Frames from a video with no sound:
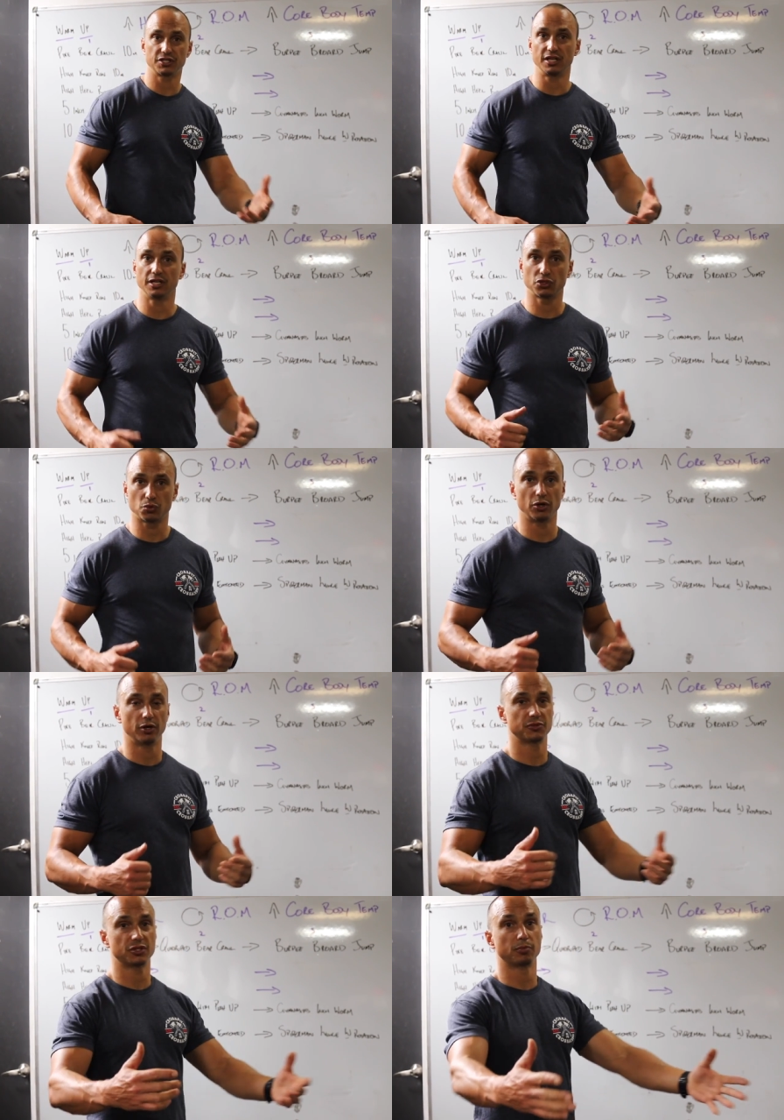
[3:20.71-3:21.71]
the
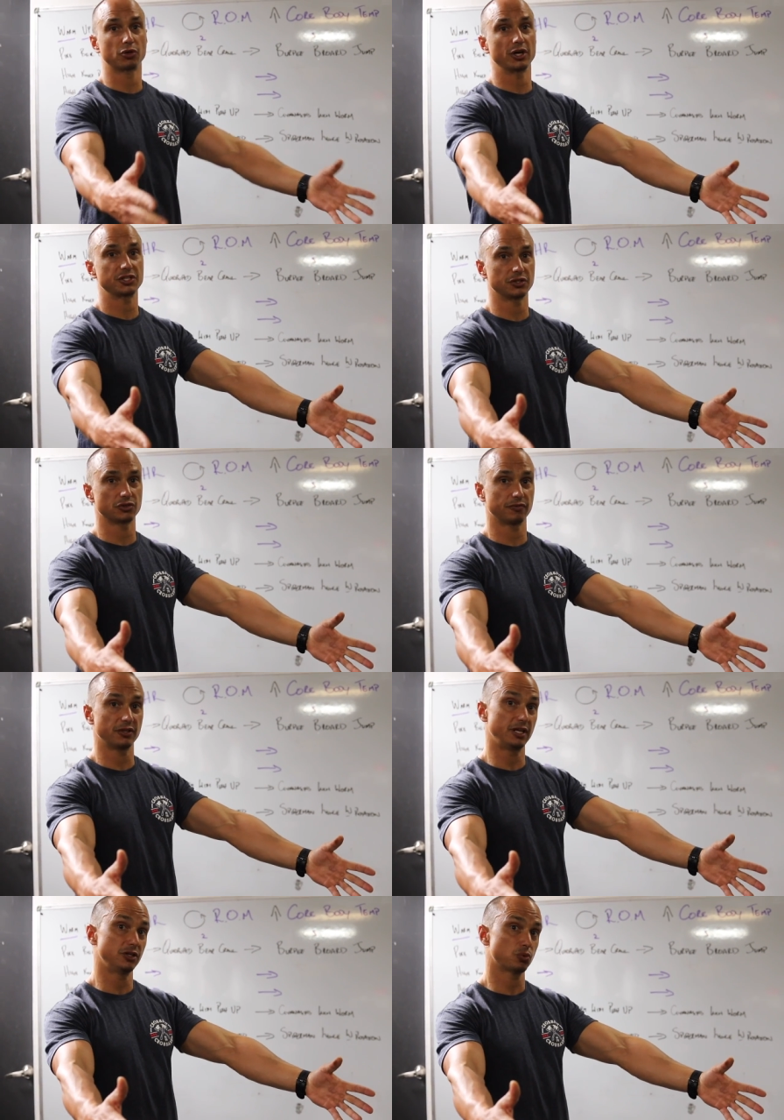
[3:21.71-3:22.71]
inchworms, the presses of
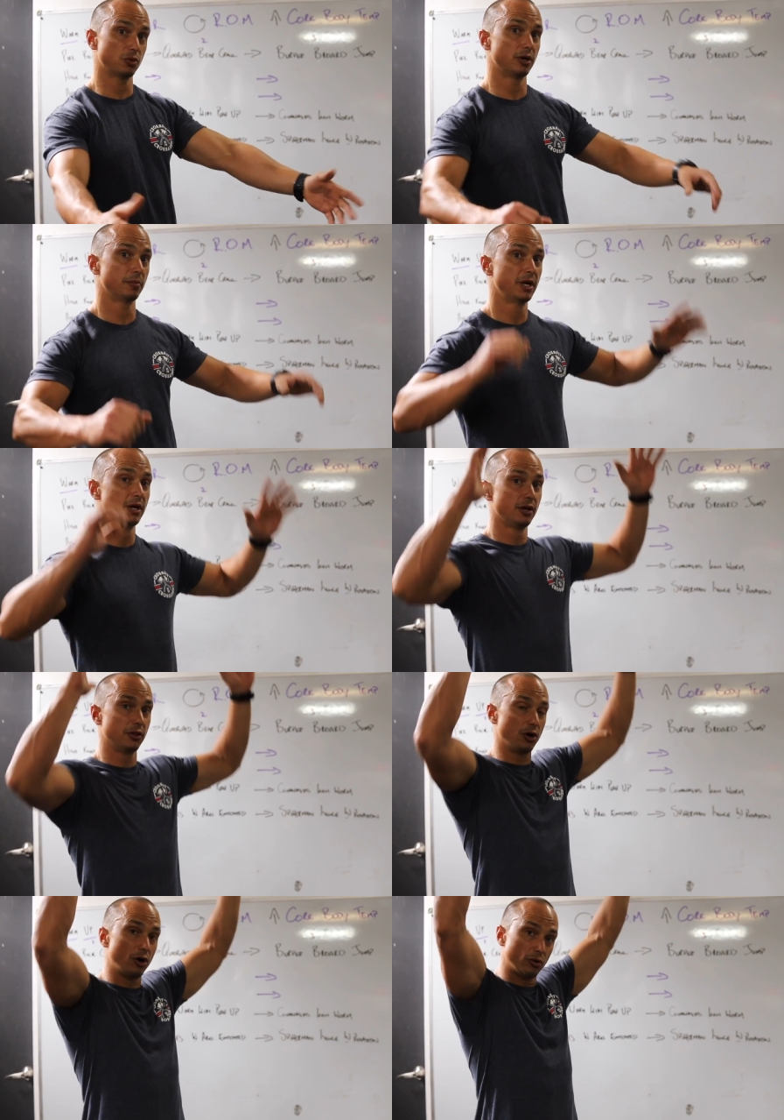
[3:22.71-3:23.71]
the inchworm,
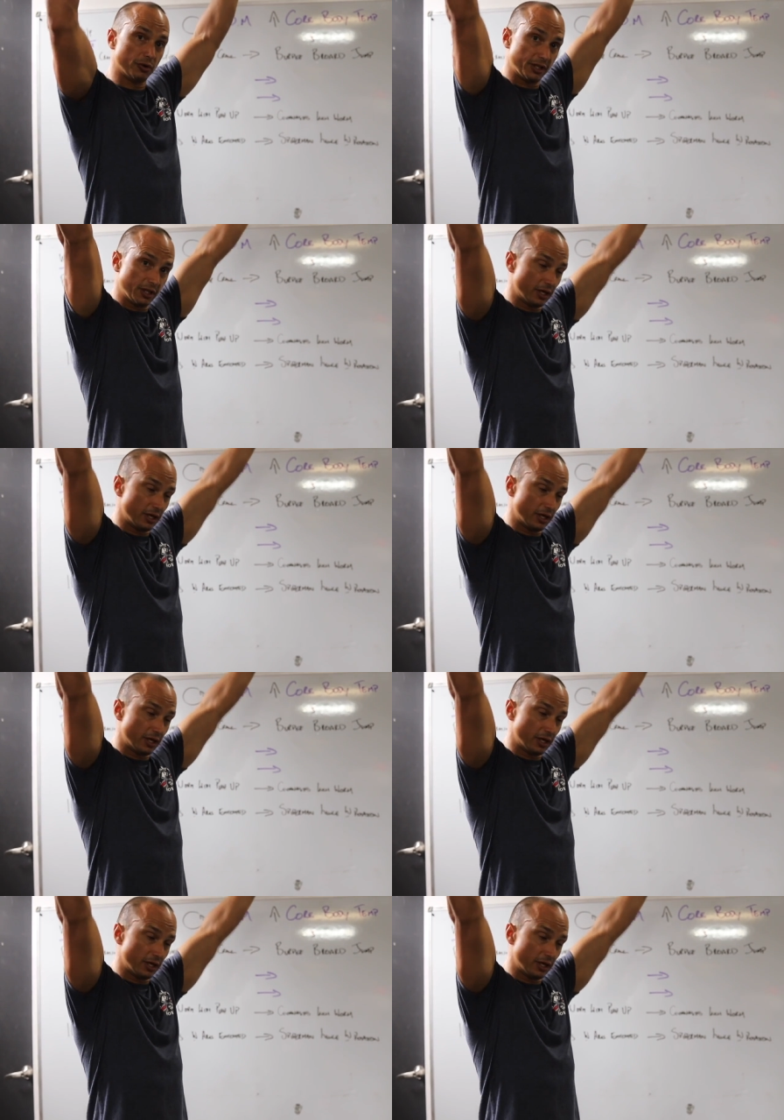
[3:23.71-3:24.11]
the holding the